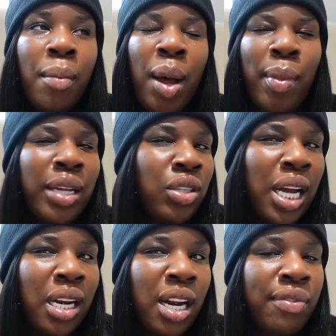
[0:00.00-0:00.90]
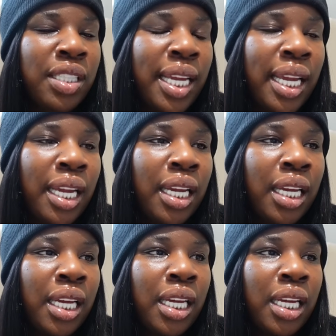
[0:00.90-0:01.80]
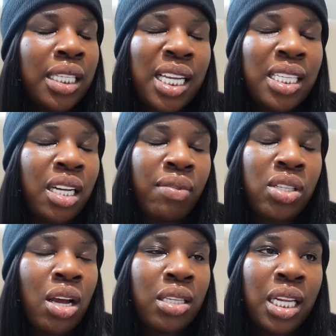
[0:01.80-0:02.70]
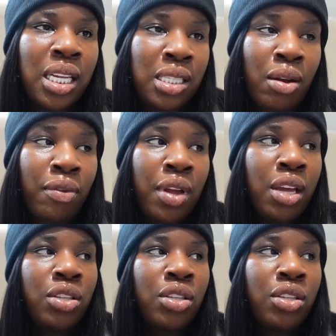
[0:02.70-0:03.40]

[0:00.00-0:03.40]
But I might do that in another day because that's another task in itself.